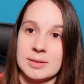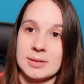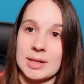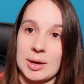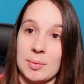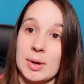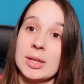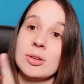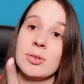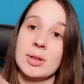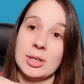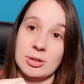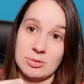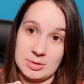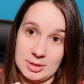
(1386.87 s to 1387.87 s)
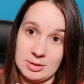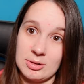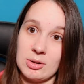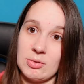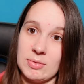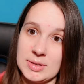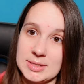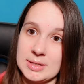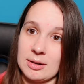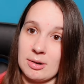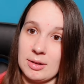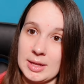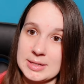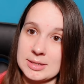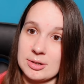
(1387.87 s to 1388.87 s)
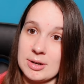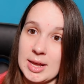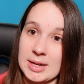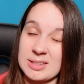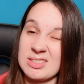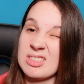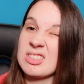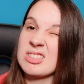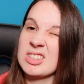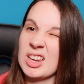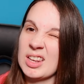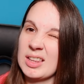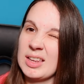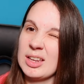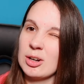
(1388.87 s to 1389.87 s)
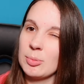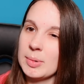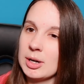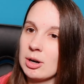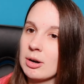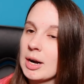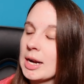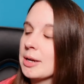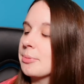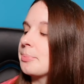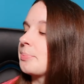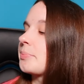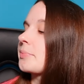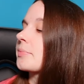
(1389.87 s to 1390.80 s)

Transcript: That way you can use their UV sterilizer next. Suddenly it'll be alright.